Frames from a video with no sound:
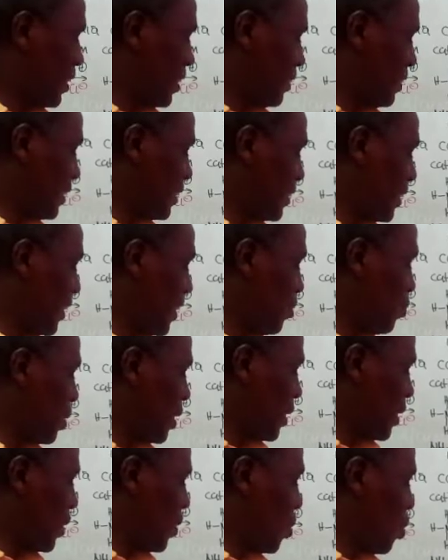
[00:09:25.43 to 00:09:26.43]
second
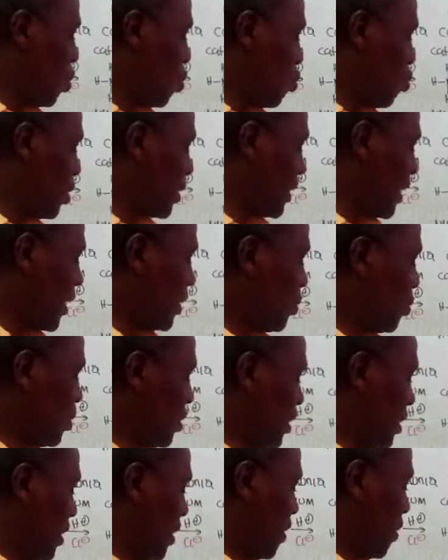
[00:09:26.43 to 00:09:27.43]
one, what can you
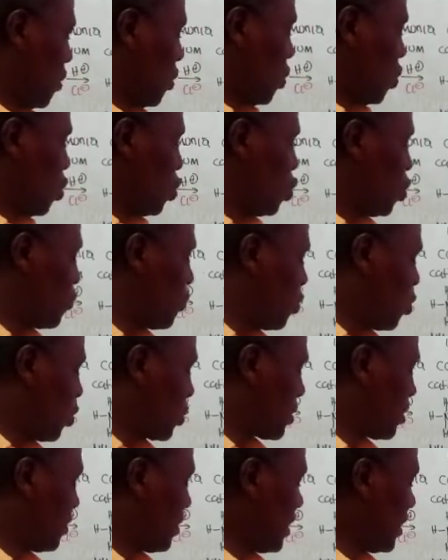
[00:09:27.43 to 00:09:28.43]
see? You've
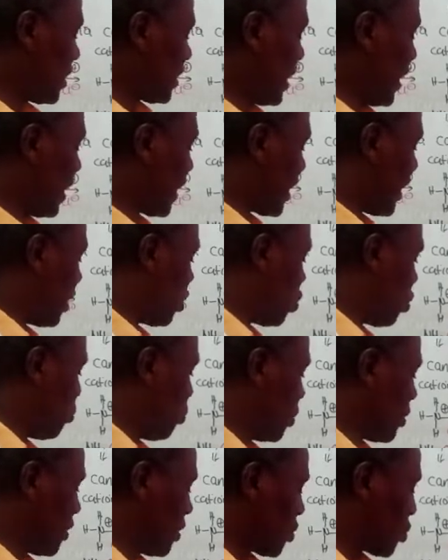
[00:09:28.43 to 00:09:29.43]
got this alkyl group
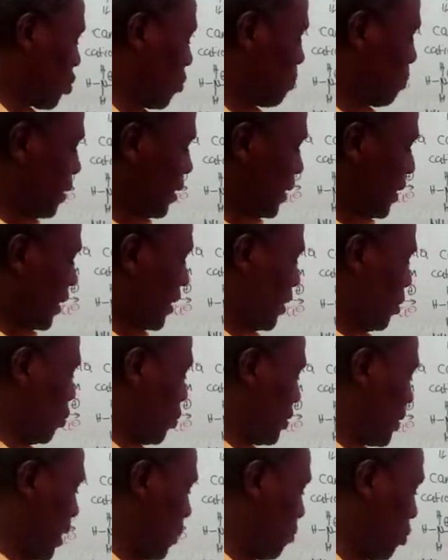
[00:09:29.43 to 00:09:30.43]
which is complicated,
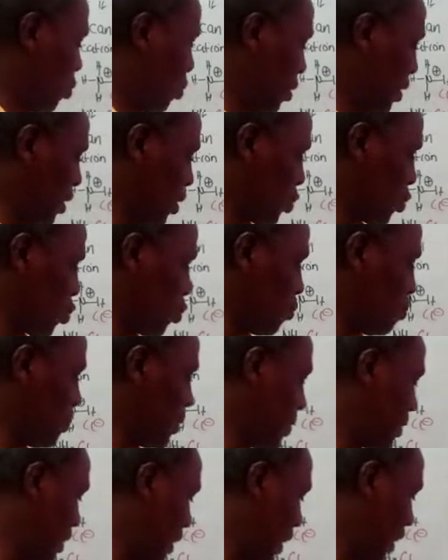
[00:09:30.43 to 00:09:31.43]
which I'm calling
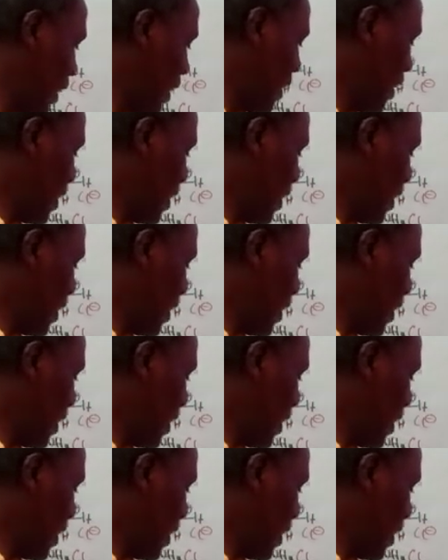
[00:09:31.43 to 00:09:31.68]
2-methyl.